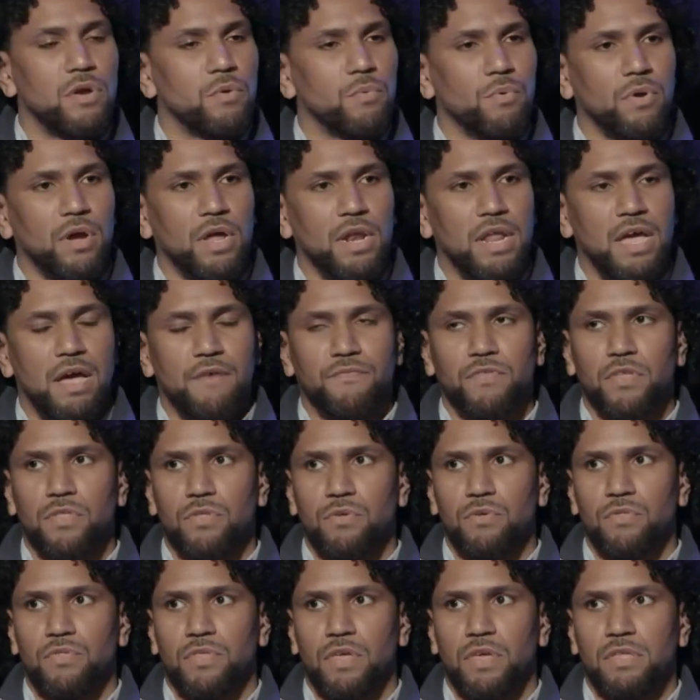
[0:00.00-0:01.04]
We're going to have to
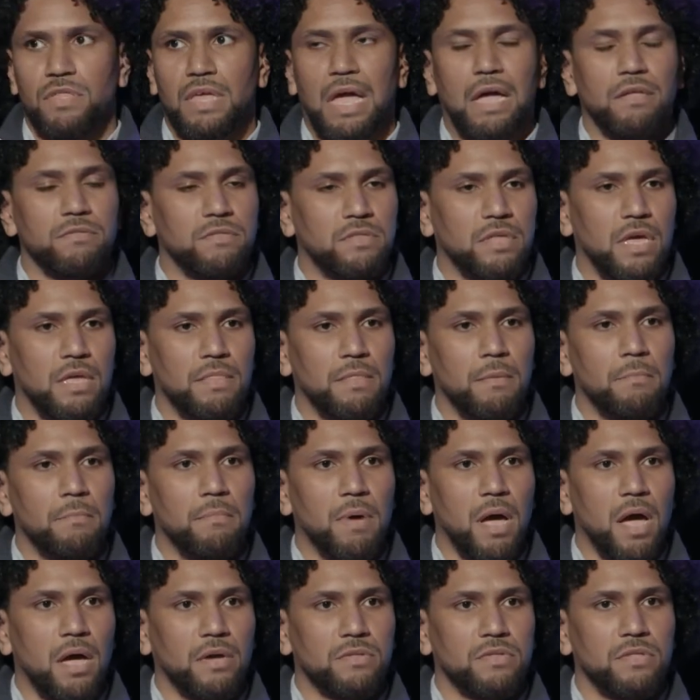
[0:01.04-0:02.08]
do things outside the
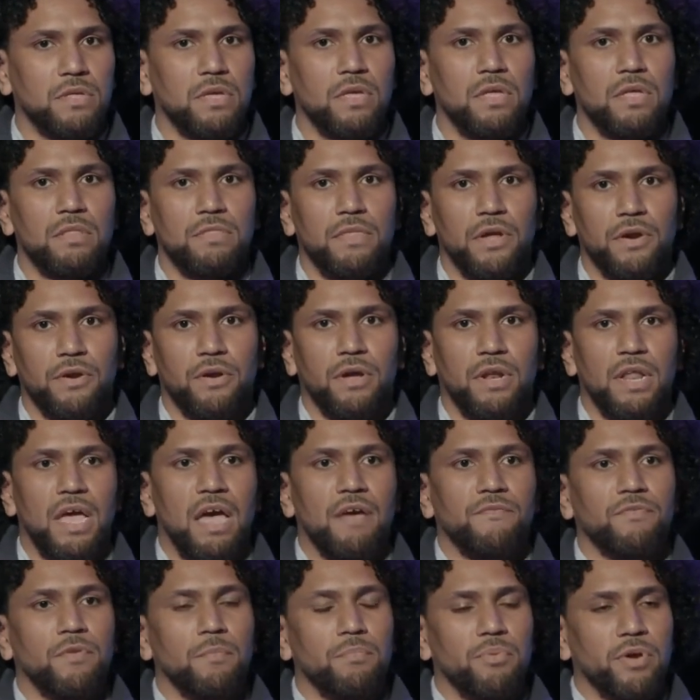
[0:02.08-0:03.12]
box that are going to
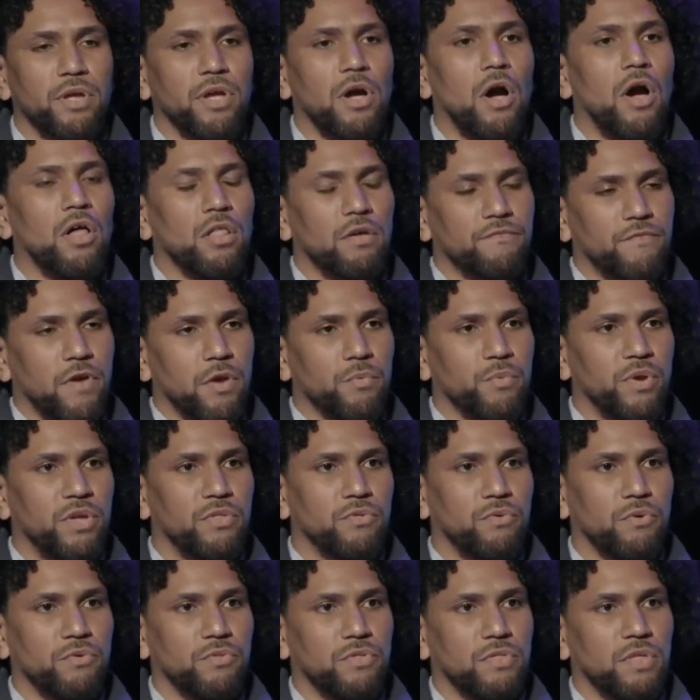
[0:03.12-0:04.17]
have to bring all of our
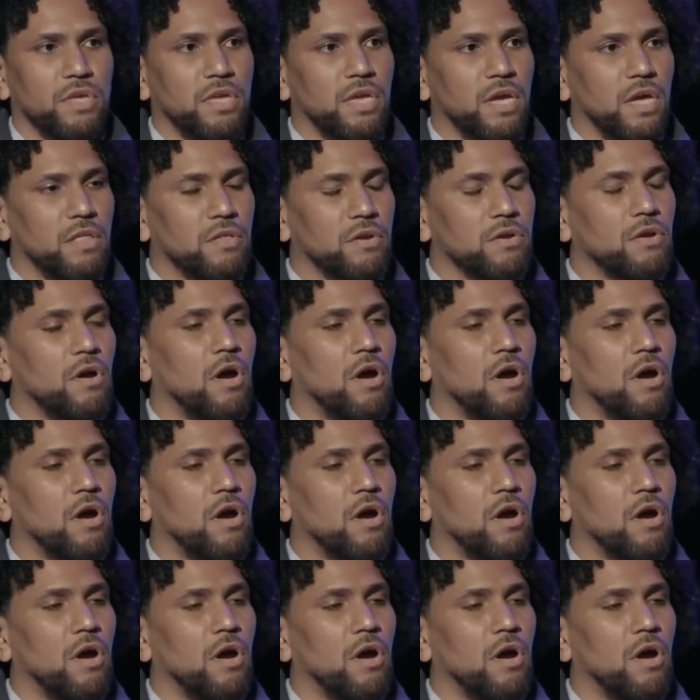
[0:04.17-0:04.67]
resources together,